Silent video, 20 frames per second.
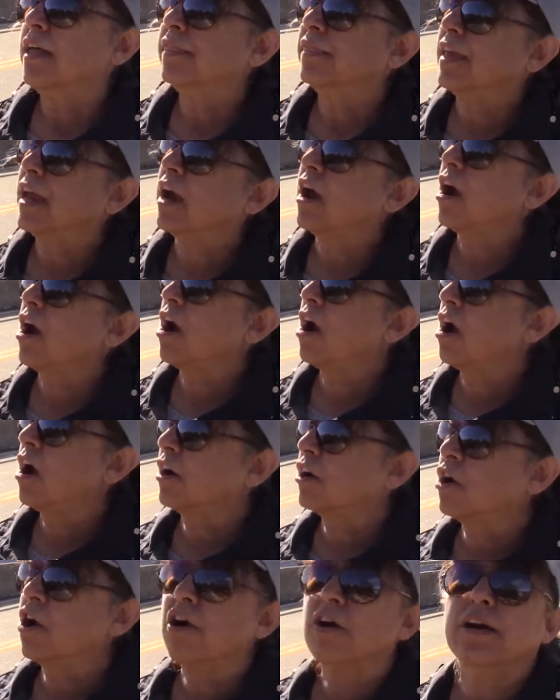There are
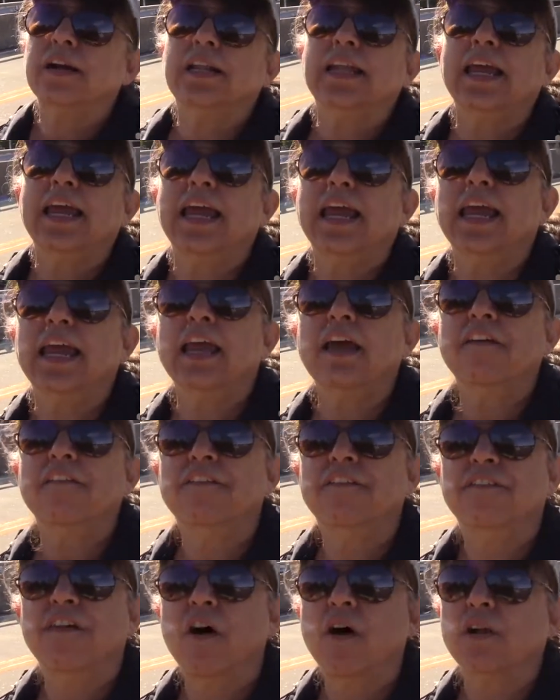currently
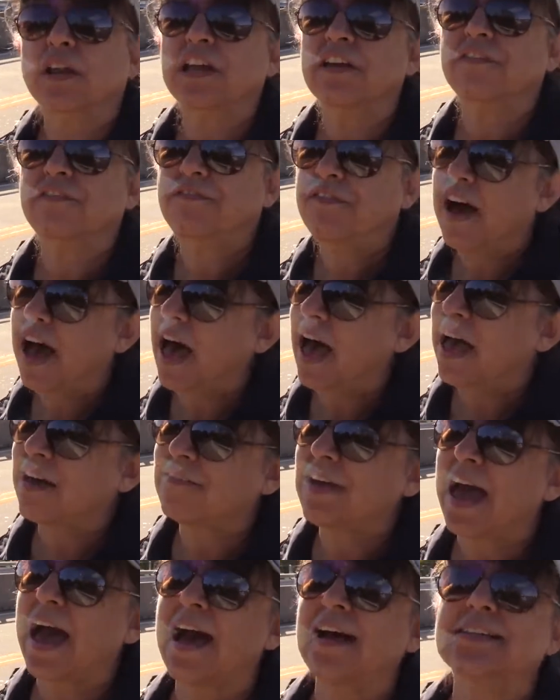only five
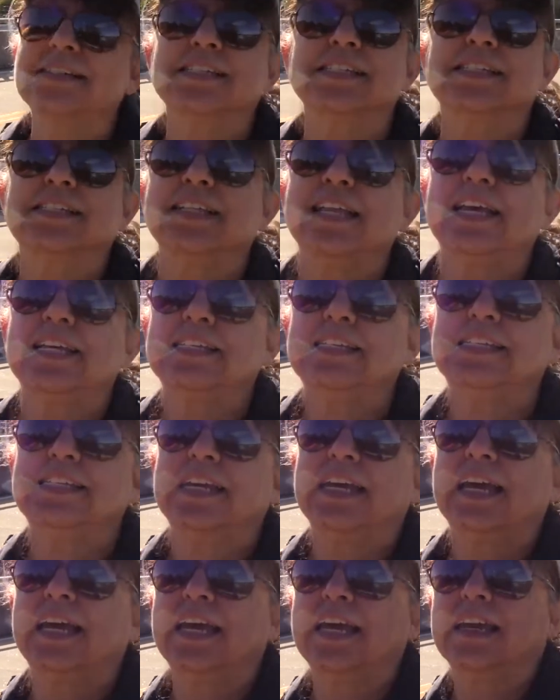houses
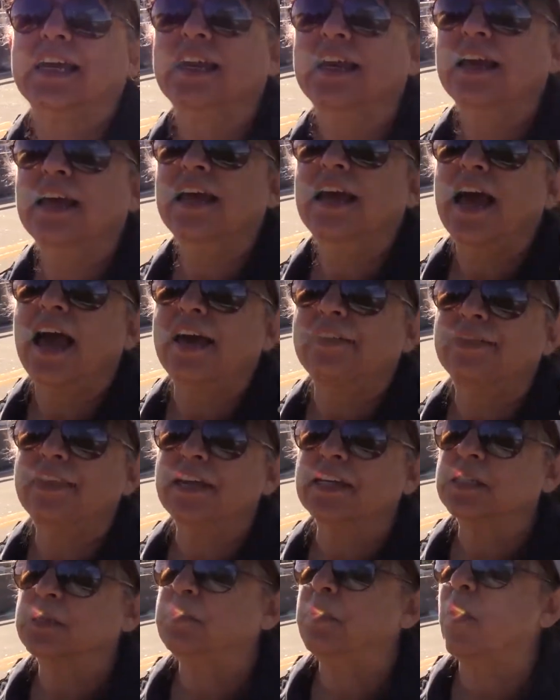listed at
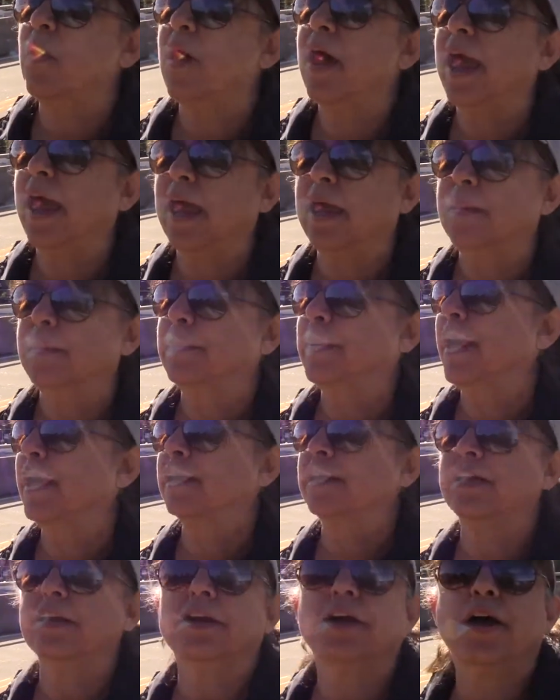this point,
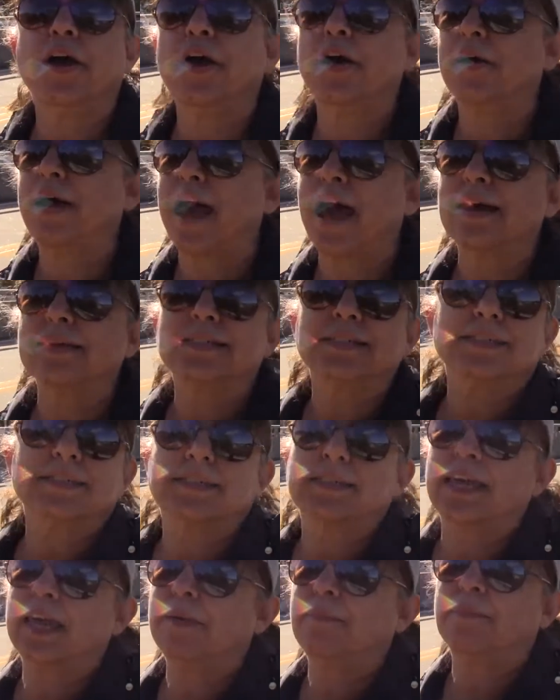but you know, houses
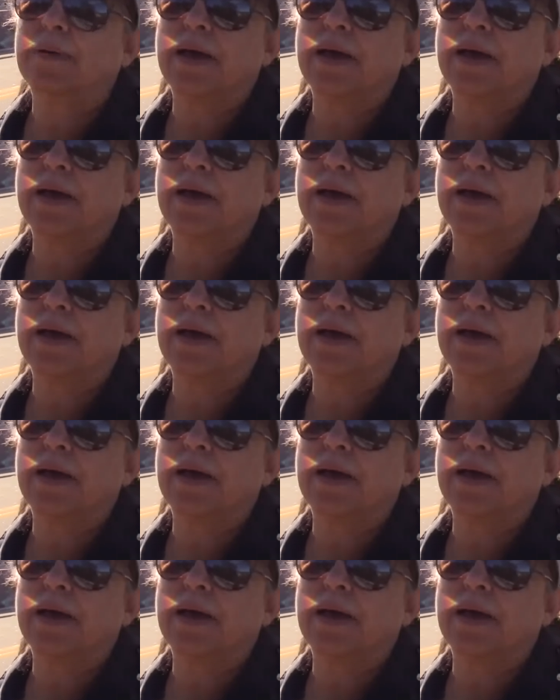keep